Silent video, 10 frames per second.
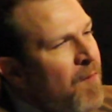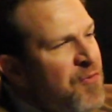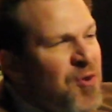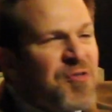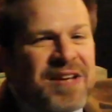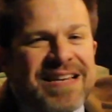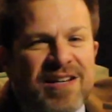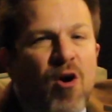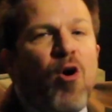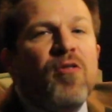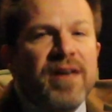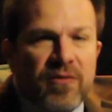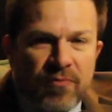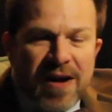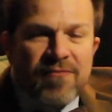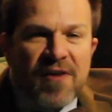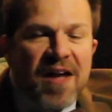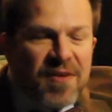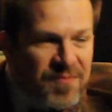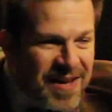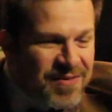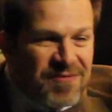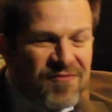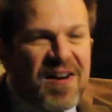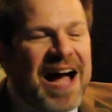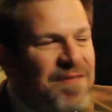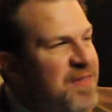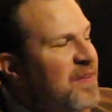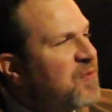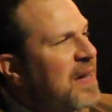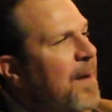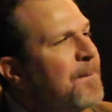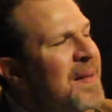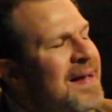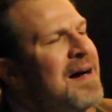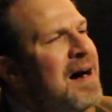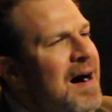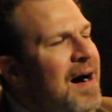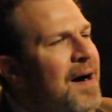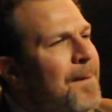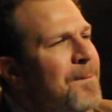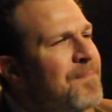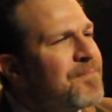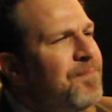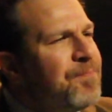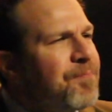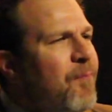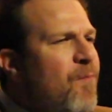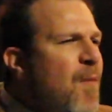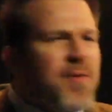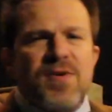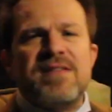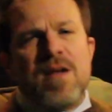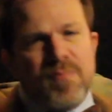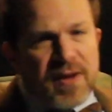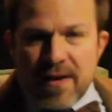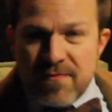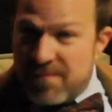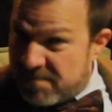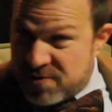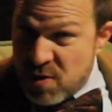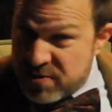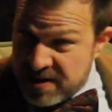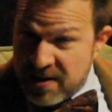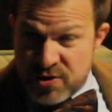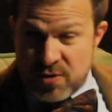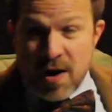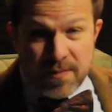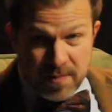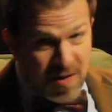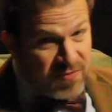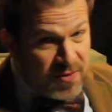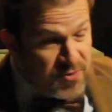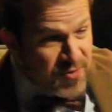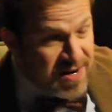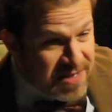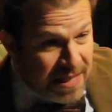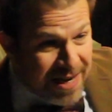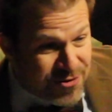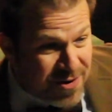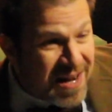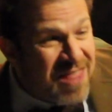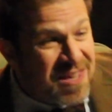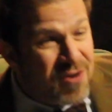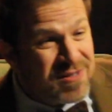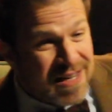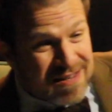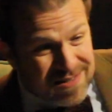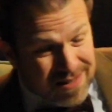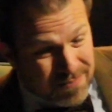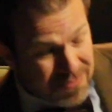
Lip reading: So if you're tasting all these, right, I've done 5 of these now, there is something so signature on the Buffalo Trace collection, anything you're tasting,